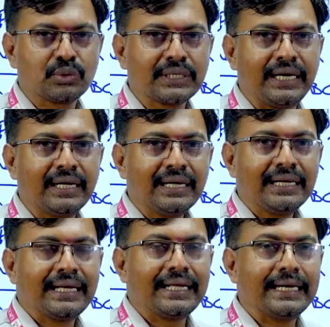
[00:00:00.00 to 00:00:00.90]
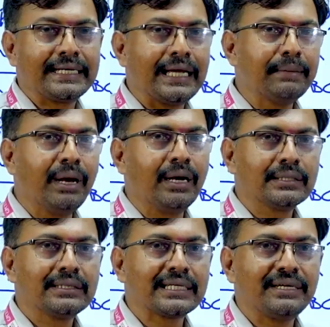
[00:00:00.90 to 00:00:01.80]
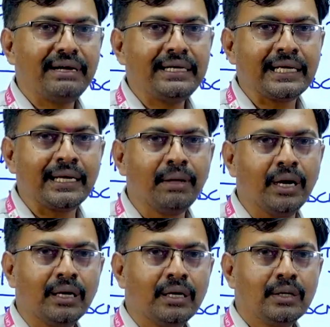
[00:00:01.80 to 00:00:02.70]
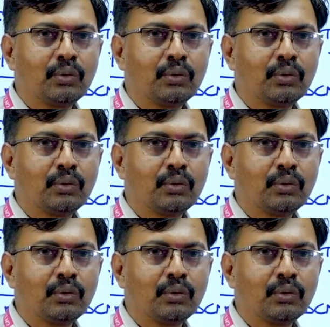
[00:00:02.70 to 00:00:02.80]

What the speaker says: Okay, a table, the given table.